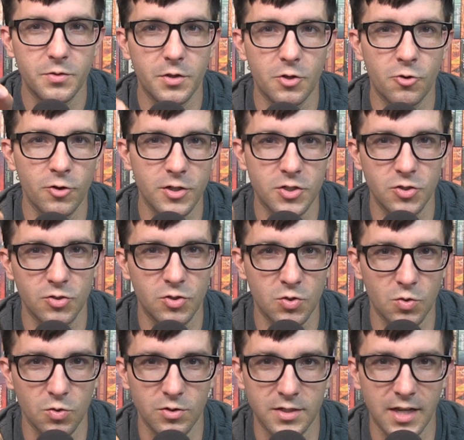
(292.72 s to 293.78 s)
see the critics news
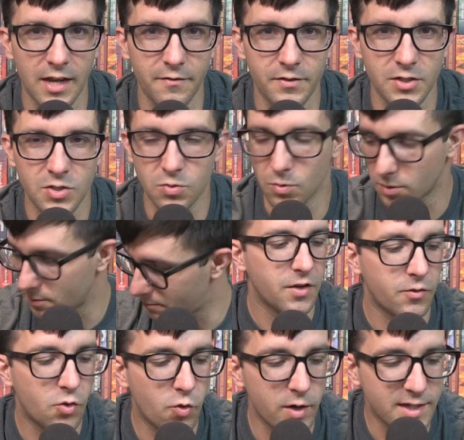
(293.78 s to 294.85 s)
scores gave this one. We
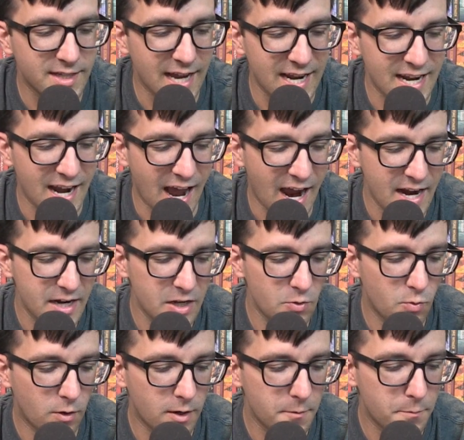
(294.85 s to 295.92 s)
have critics a
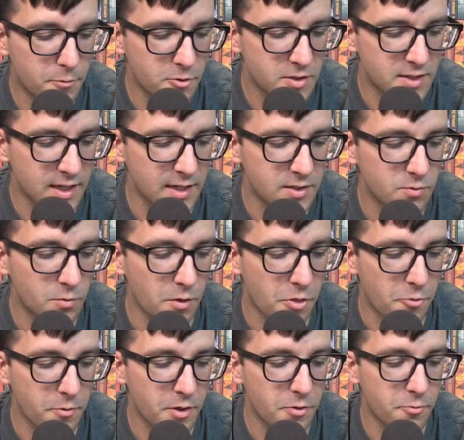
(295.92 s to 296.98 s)
91% with
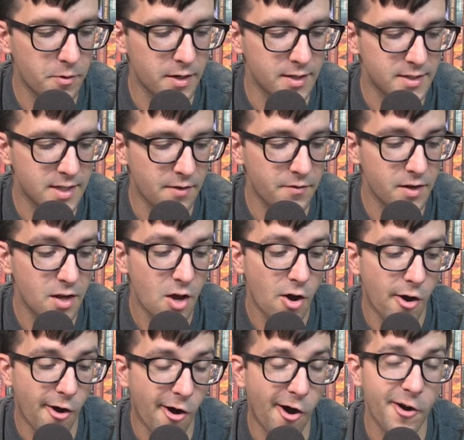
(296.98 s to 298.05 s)
337,
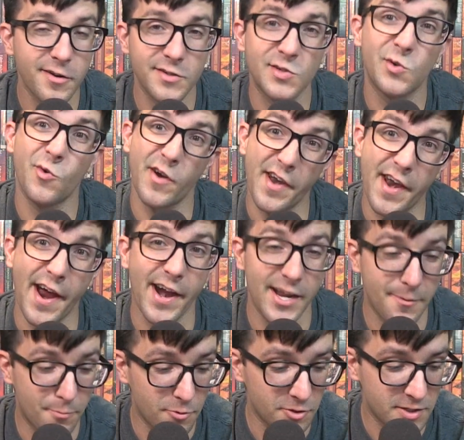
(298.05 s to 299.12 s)
Audience score
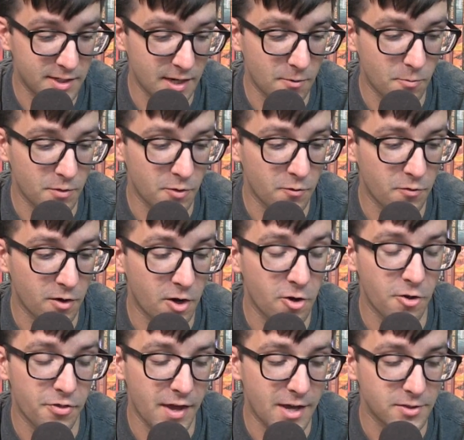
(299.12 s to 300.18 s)
90% with over
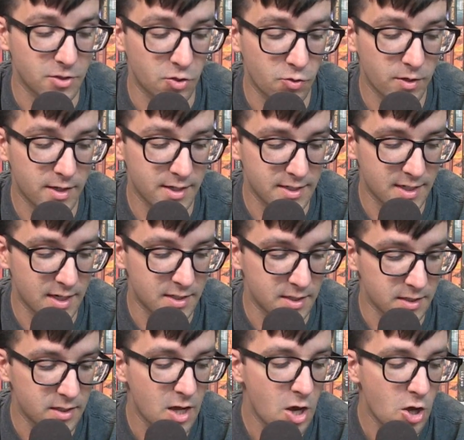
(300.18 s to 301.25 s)
100,000 critic consensus.